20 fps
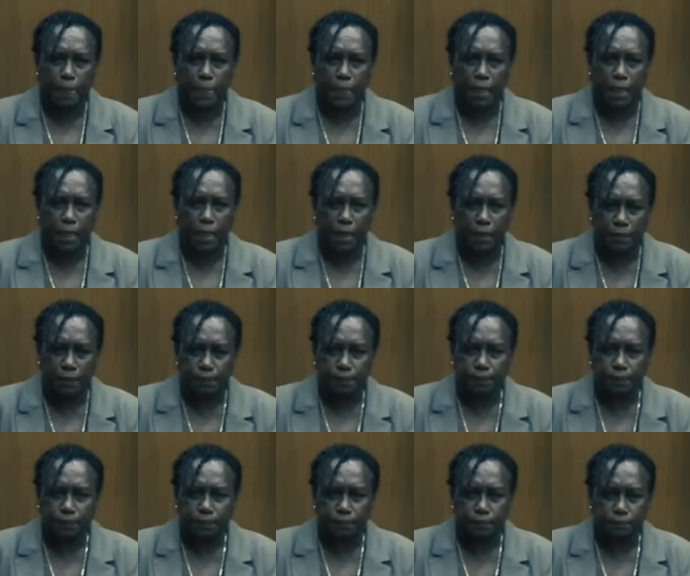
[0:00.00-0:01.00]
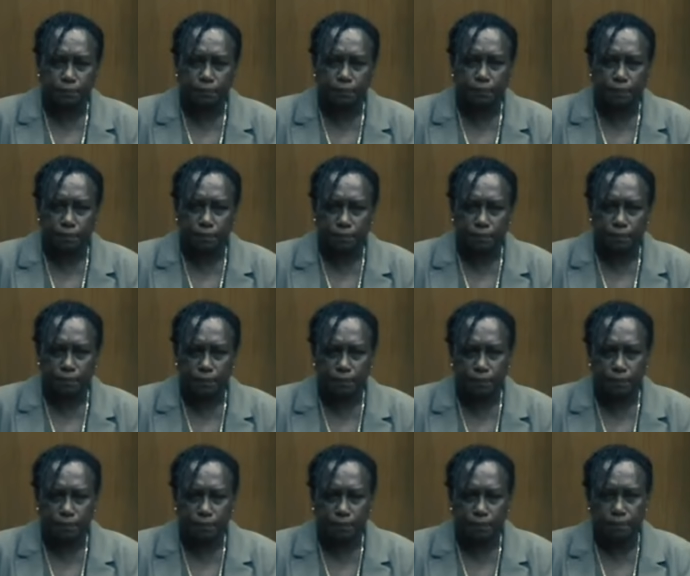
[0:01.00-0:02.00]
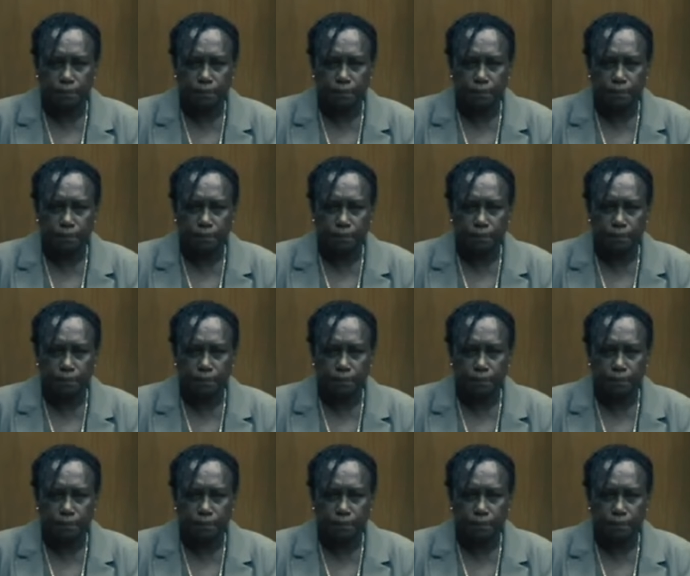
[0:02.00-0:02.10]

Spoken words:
Nobody speaks.